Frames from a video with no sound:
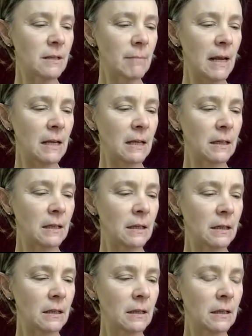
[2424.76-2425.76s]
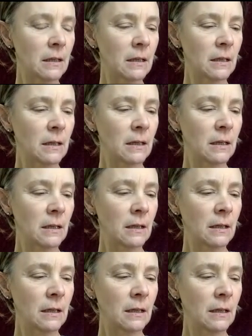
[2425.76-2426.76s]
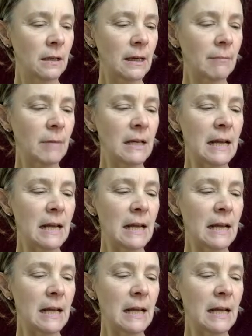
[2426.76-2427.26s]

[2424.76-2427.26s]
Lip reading: to make. Yeah, my